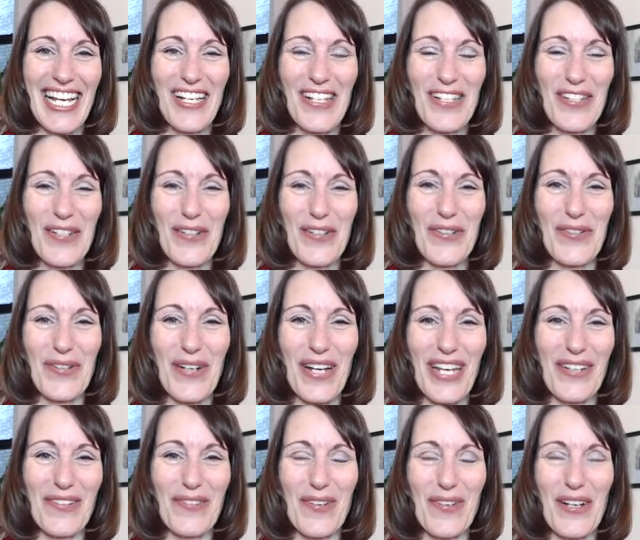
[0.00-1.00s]
So
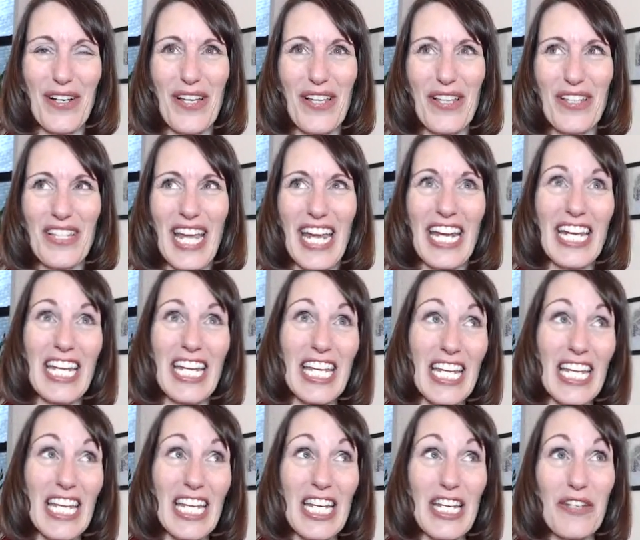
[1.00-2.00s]
it was
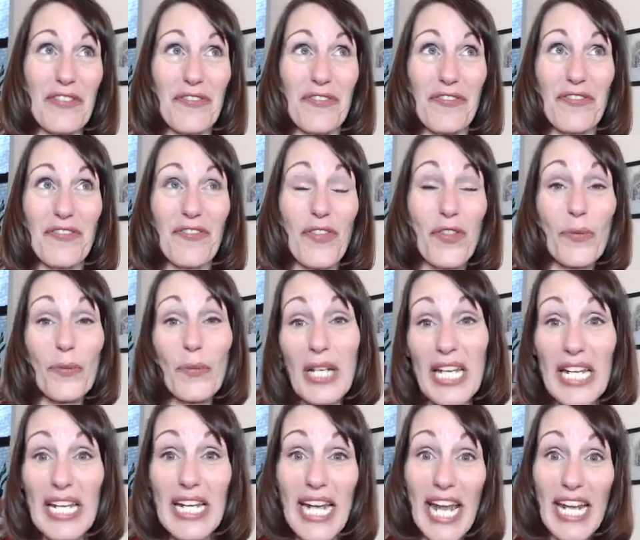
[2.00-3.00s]

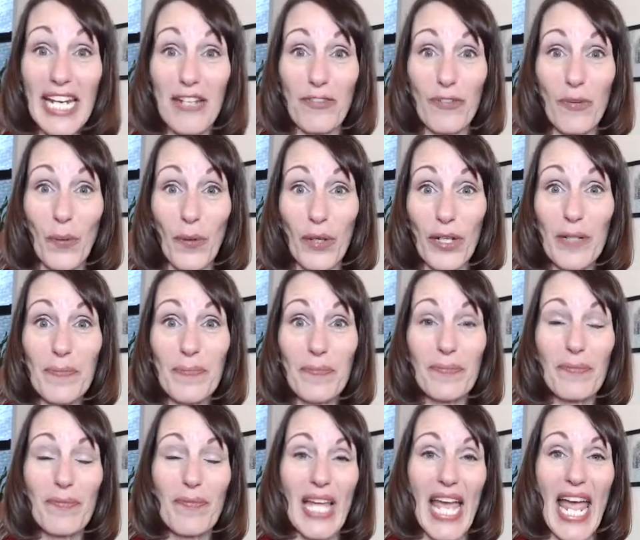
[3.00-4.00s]
83, 84.
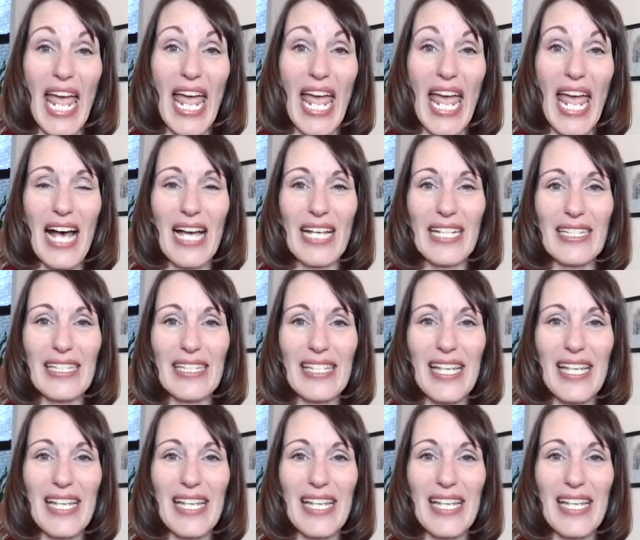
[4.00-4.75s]
And